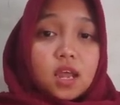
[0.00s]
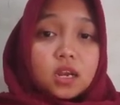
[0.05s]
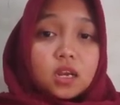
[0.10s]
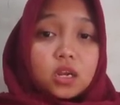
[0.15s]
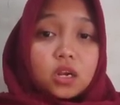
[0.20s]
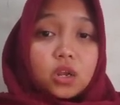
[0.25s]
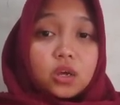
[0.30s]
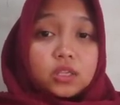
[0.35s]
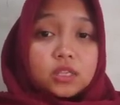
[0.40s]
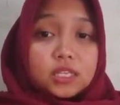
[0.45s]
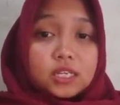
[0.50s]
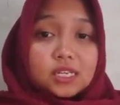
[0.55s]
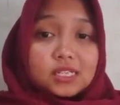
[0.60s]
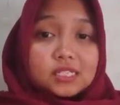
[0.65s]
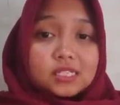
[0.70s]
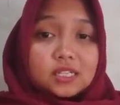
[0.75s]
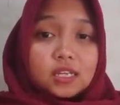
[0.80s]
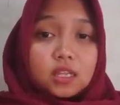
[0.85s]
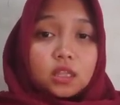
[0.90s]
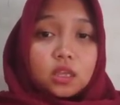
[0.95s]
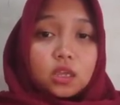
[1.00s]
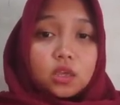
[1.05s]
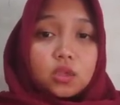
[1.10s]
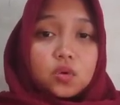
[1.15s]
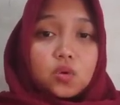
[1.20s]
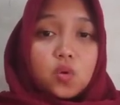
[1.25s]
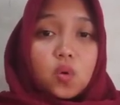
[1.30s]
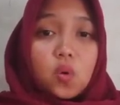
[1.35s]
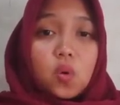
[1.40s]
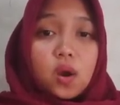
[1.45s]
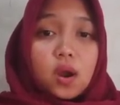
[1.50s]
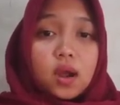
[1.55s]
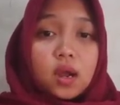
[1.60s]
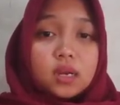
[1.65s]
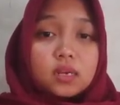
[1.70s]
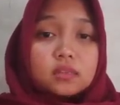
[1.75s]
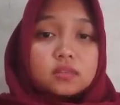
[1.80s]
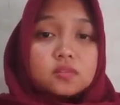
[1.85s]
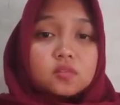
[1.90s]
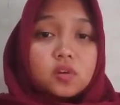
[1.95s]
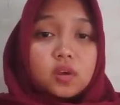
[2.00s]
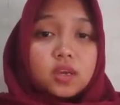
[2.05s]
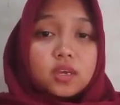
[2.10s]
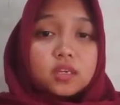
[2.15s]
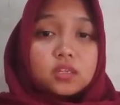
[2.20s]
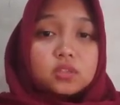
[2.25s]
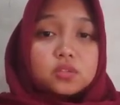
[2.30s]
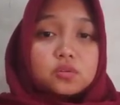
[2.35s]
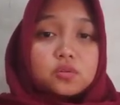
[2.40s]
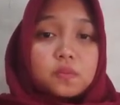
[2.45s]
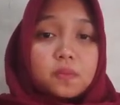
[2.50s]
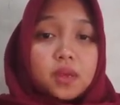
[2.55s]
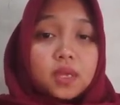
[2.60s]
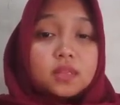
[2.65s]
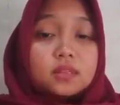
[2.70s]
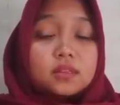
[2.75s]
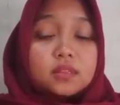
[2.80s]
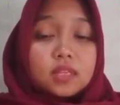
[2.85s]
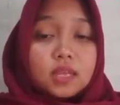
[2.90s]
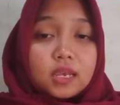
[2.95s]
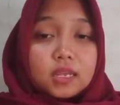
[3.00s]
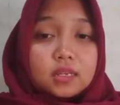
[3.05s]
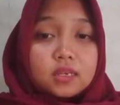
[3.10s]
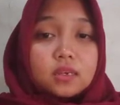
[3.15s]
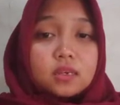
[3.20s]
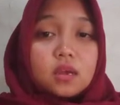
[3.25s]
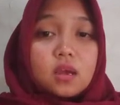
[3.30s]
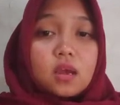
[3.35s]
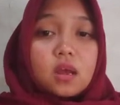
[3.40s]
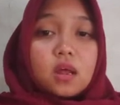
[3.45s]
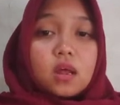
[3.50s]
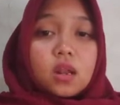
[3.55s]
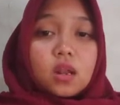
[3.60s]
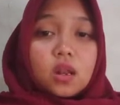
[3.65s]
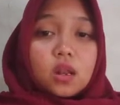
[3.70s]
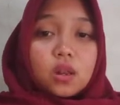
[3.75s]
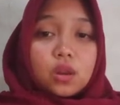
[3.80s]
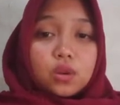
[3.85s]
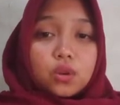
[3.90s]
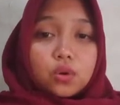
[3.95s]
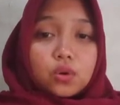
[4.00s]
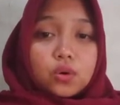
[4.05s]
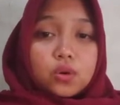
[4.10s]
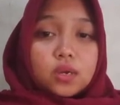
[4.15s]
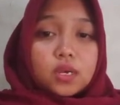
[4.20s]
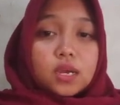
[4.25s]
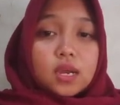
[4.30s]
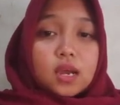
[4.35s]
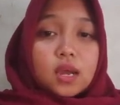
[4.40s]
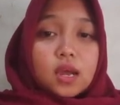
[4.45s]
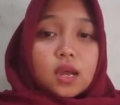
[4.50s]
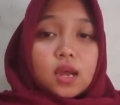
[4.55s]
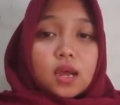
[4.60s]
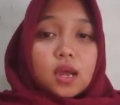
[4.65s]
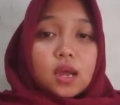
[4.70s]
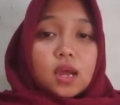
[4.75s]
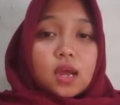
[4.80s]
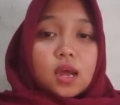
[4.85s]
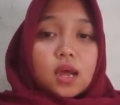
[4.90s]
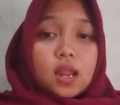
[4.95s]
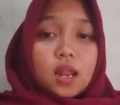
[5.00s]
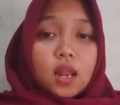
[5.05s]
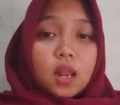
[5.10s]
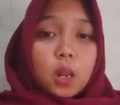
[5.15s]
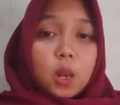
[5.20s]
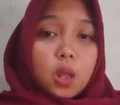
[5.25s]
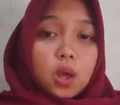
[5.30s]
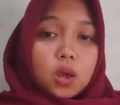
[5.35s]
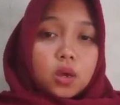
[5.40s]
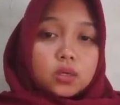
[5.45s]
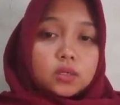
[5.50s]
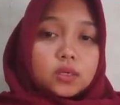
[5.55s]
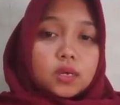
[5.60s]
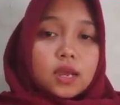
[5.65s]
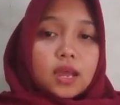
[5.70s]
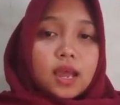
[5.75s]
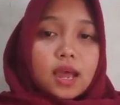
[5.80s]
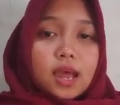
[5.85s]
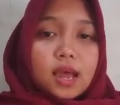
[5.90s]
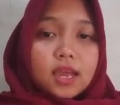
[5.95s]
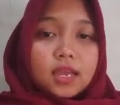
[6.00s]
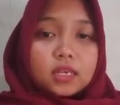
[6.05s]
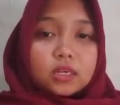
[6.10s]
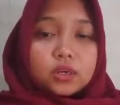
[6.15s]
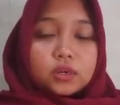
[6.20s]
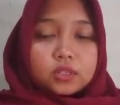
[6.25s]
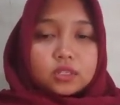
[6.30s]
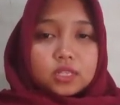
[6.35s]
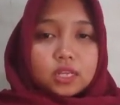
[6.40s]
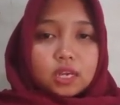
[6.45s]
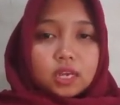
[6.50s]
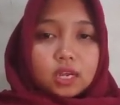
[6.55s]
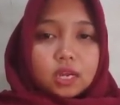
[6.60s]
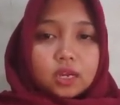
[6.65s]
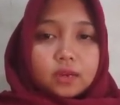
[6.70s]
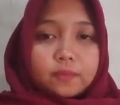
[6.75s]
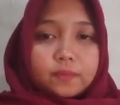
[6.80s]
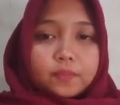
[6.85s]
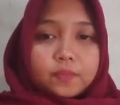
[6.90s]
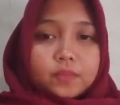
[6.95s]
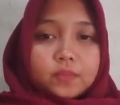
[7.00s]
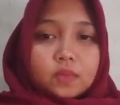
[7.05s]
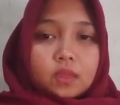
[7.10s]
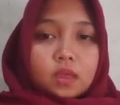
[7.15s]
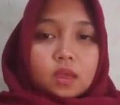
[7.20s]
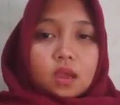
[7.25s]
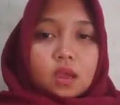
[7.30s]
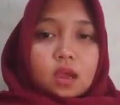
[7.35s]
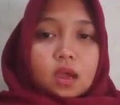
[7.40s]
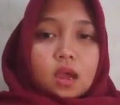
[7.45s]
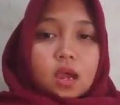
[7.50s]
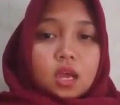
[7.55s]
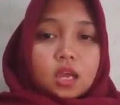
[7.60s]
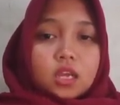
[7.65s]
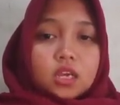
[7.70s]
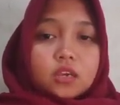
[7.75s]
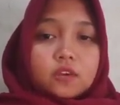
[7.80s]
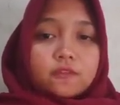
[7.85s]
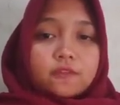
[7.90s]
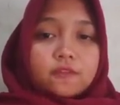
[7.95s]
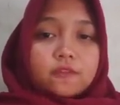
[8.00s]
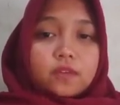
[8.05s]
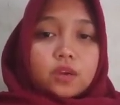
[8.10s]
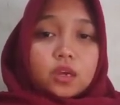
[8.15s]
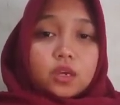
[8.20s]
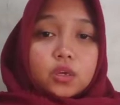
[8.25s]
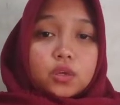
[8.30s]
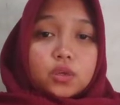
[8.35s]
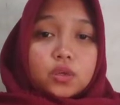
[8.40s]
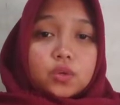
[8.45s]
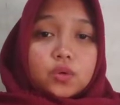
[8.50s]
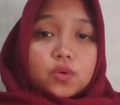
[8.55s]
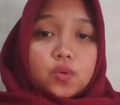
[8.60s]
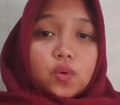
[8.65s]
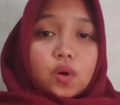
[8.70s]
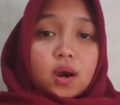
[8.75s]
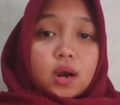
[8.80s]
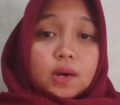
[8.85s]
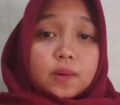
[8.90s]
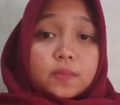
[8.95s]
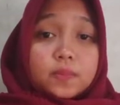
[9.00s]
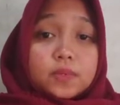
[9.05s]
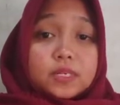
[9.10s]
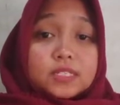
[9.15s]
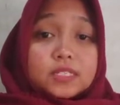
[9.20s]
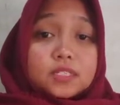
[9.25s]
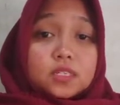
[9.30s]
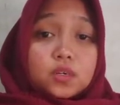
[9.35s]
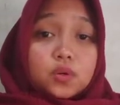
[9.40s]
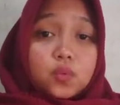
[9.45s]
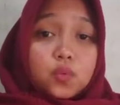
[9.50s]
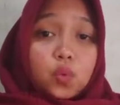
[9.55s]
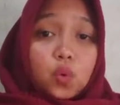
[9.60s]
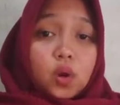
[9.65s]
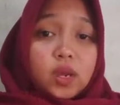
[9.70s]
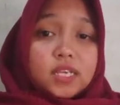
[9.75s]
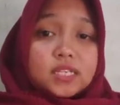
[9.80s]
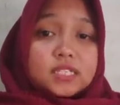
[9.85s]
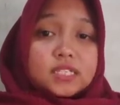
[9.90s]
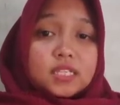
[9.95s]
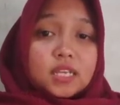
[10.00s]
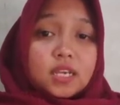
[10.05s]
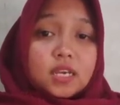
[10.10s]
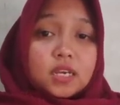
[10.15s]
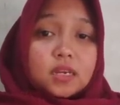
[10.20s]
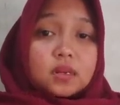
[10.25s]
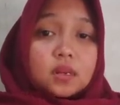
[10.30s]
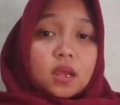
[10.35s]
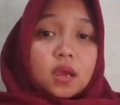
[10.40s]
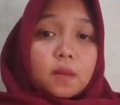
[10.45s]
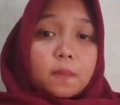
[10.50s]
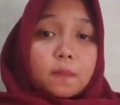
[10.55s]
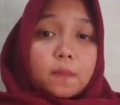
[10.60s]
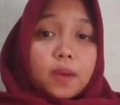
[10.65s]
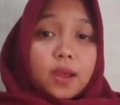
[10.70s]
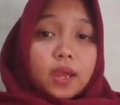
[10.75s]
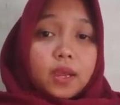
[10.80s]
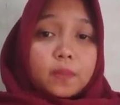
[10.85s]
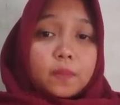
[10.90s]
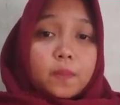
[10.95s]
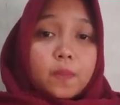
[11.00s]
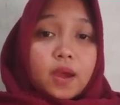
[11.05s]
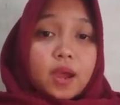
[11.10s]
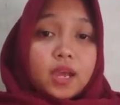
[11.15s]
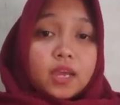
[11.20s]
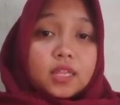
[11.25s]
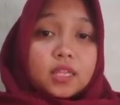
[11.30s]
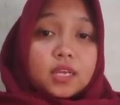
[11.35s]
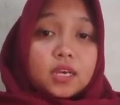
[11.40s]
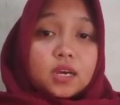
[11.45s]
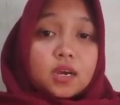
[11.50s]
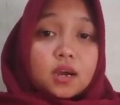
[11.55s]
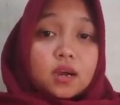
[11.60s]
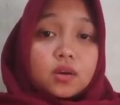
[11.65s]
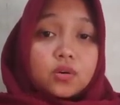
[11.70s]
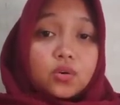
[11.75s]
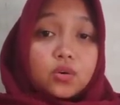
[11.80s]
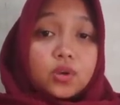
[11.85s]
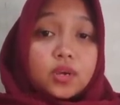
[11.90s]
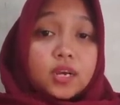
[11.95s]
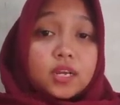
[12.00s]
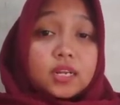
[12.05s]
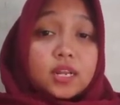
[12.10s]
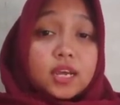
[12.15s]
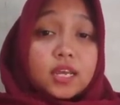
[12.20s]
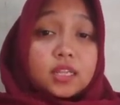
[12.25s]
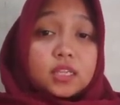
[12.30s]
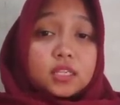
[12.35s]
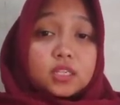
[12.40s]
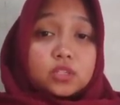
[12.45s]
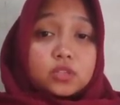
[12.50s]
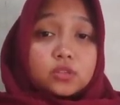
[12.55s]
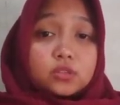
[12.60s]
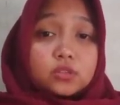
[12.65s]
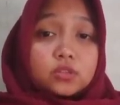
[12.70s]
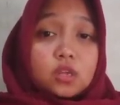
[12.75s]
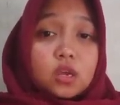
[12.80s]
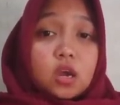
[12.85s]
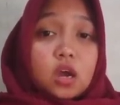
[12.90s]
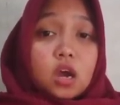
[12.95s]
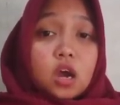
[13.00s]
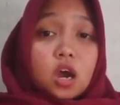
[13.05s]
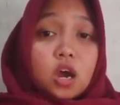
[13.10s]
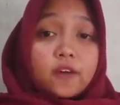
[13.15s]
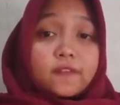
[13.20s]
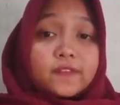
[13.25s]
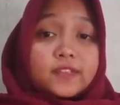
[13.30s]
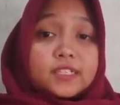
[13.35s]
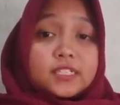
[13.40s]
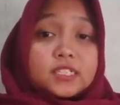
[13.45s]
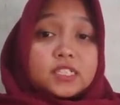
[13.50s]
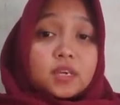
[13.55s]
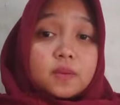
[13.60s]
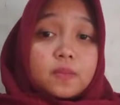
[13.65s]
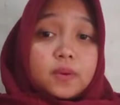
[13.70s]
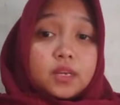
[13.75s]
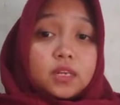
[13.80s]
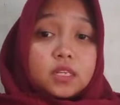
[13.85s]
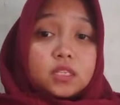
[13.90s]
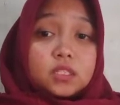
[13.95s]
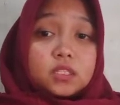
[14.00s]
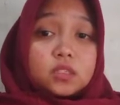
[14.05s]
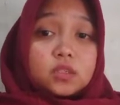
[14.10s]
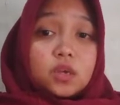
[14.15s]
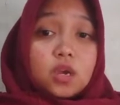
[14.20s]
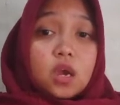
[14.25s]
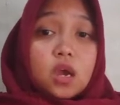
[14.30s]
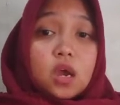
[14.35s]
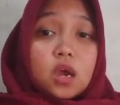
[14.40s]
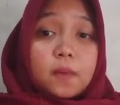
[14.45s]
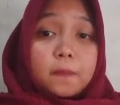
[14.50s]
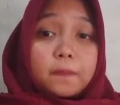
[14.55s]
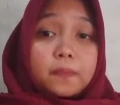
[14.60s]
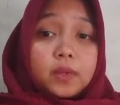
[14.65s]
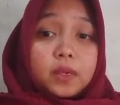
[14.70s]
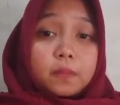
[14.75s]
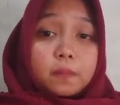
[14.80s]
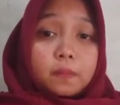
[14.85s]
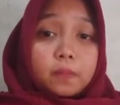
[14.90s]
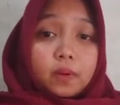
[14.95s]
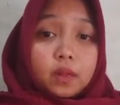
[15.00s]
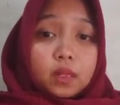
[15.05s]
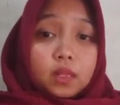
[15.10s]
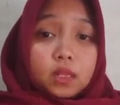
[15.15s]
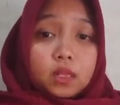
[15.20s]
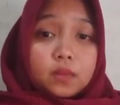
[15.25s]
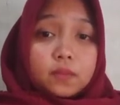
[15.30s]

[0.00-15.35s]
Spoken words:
notice that you are trying to maintain long eye contact. If you are a person who is taken aback by the arrogant attitude of the Japanese people,